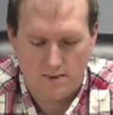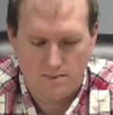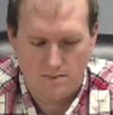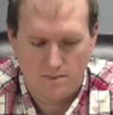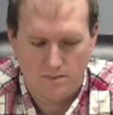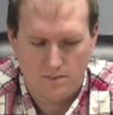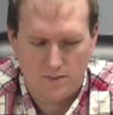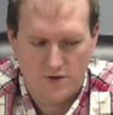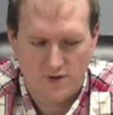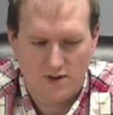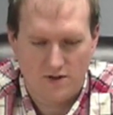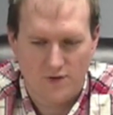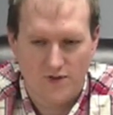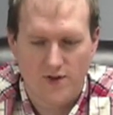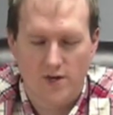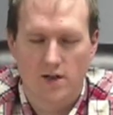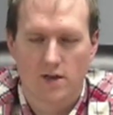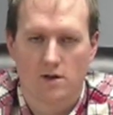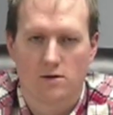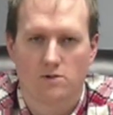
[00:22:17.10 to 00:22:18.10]
start
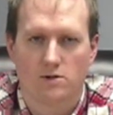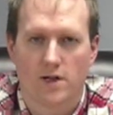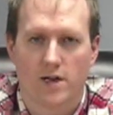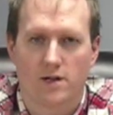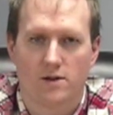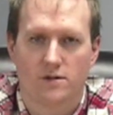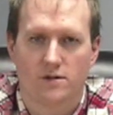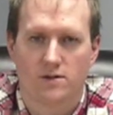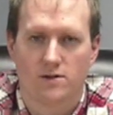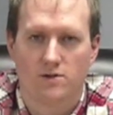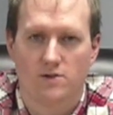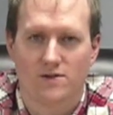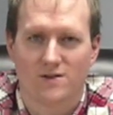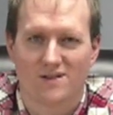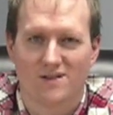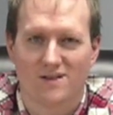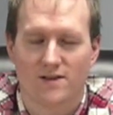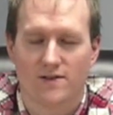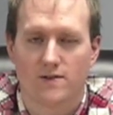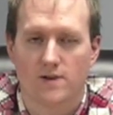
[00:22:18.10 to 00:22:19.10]
sending out letters to
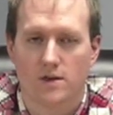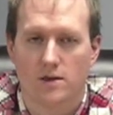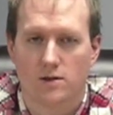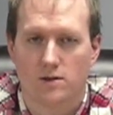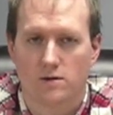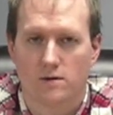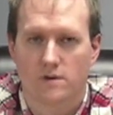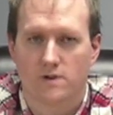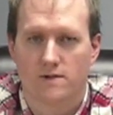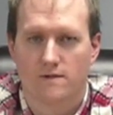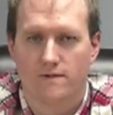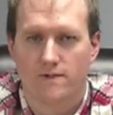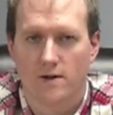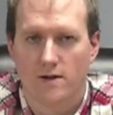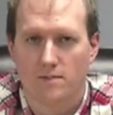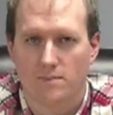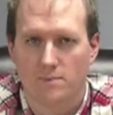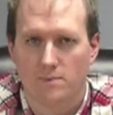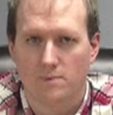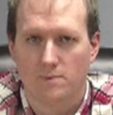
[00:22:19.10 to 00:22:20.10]
solicit interest
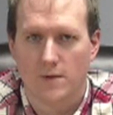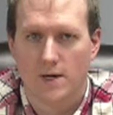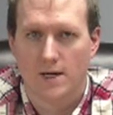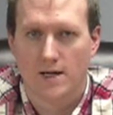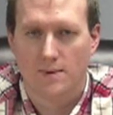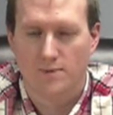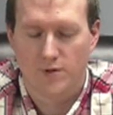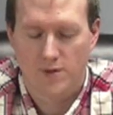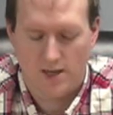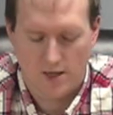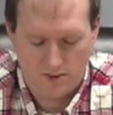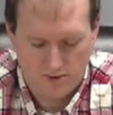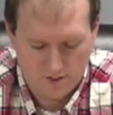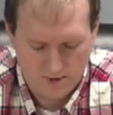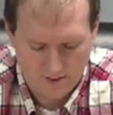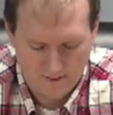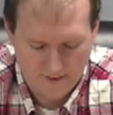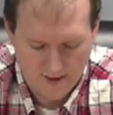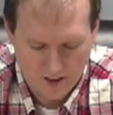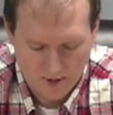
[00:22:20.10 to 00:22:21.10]
from potential
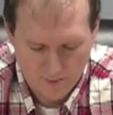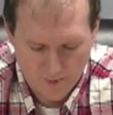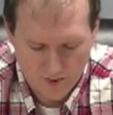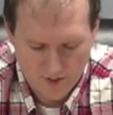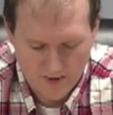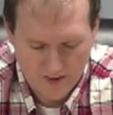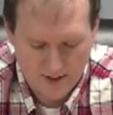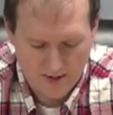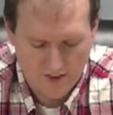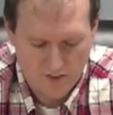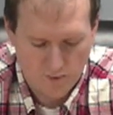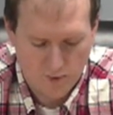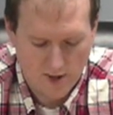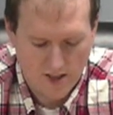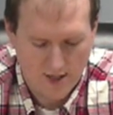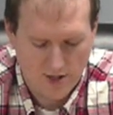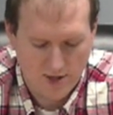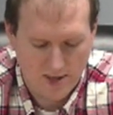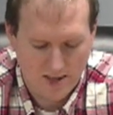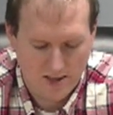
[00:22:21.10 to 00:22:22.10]
developers on this
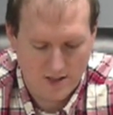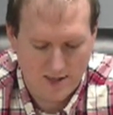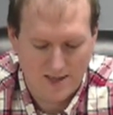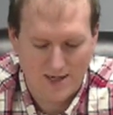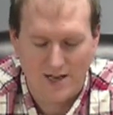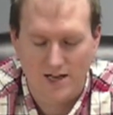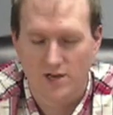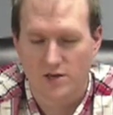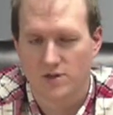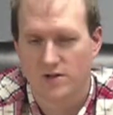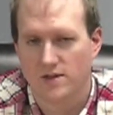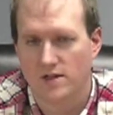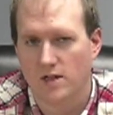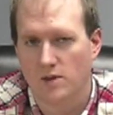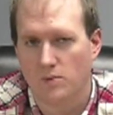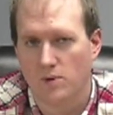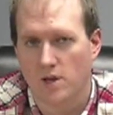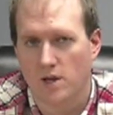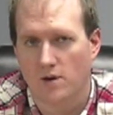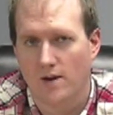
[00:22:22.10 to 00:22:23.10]
project to kind of just see
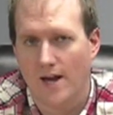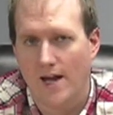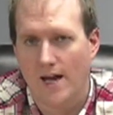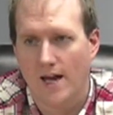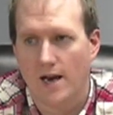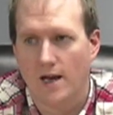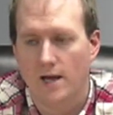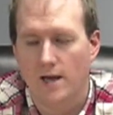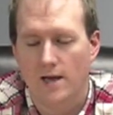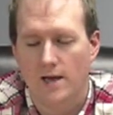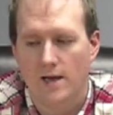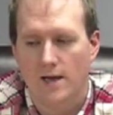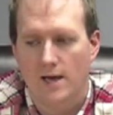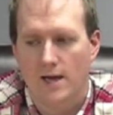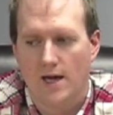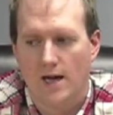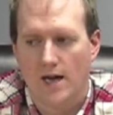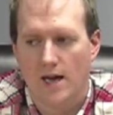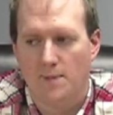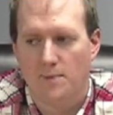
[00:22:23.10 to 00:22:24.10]
where they're at
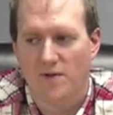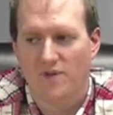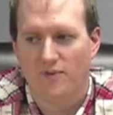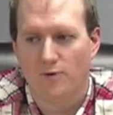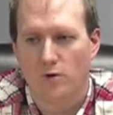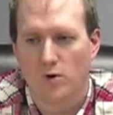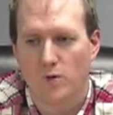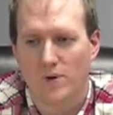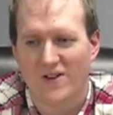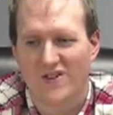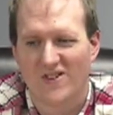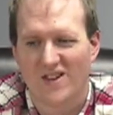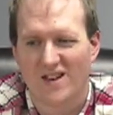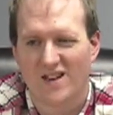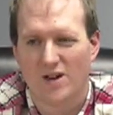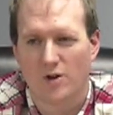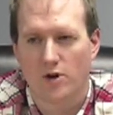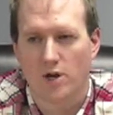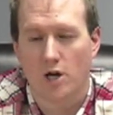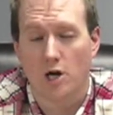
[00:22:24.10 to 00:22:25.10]
before we send
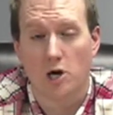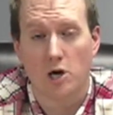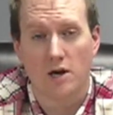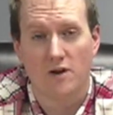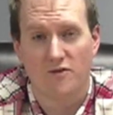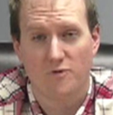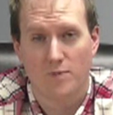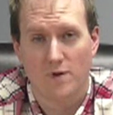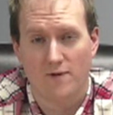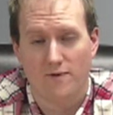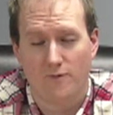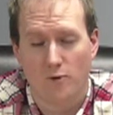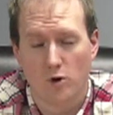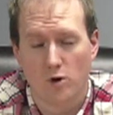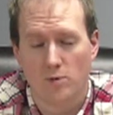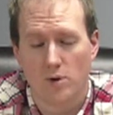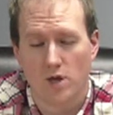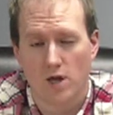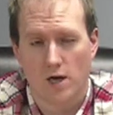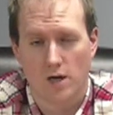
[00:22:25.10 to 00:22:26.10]
out a
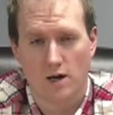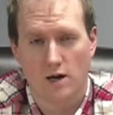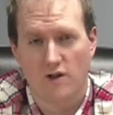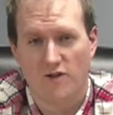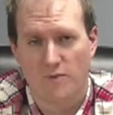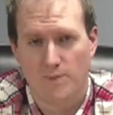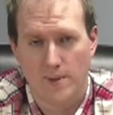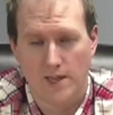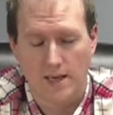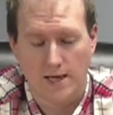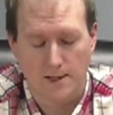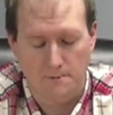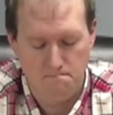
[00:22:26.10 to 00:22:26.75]
formal RFP